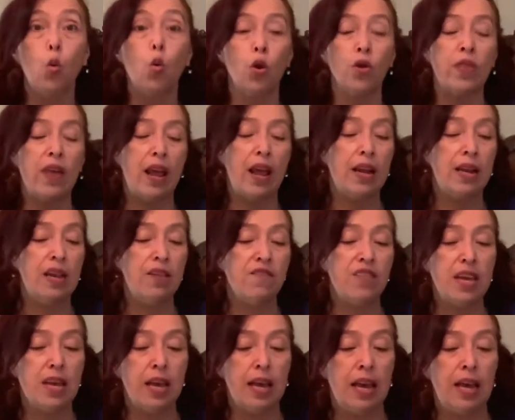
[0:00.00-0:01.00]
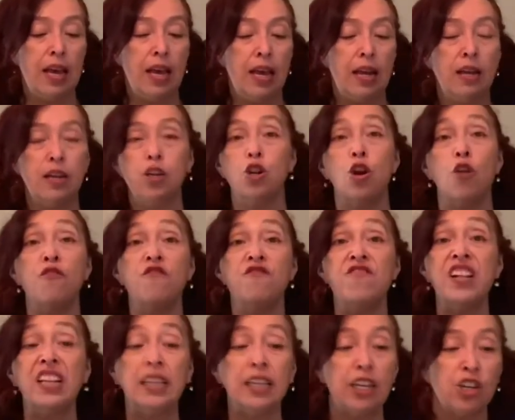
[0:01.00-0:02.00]
Were they living in,
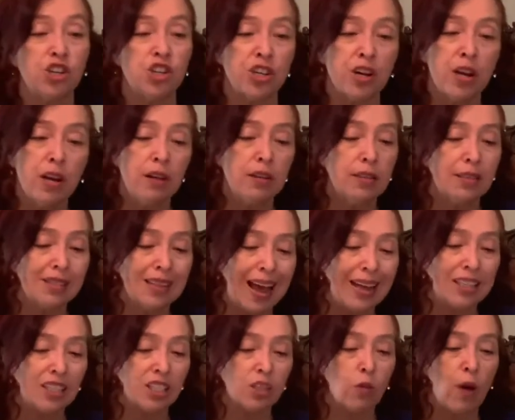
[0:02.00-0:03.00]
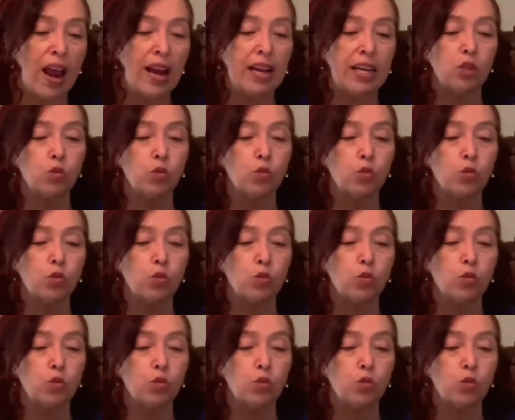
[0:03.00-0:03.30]
village sites, right?